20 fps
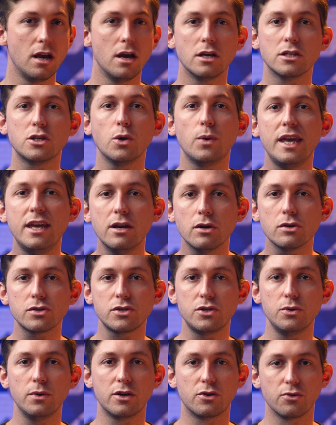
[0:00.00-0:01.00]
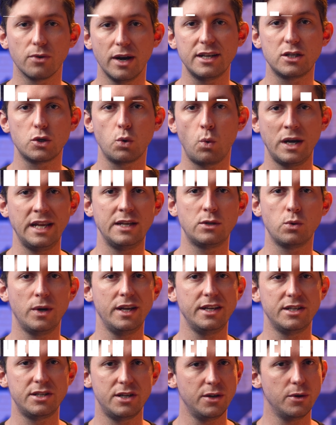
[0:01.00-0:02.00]
So here's to a great
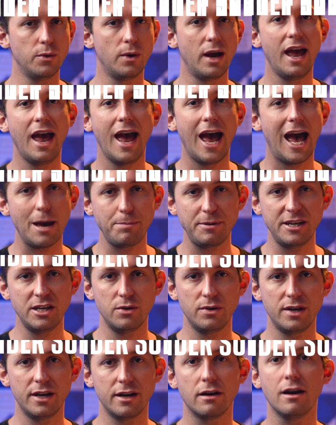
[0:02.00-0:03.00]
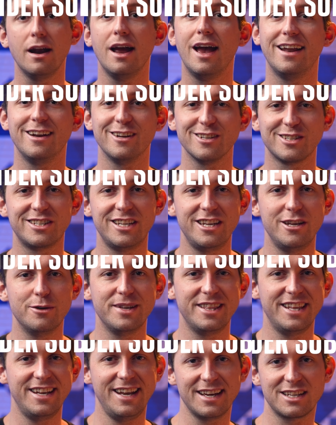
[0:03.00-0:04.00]
2022. Happy New Year, and I'll see you
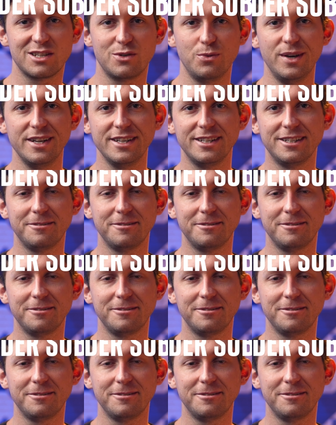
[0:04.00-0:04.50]
in the next one.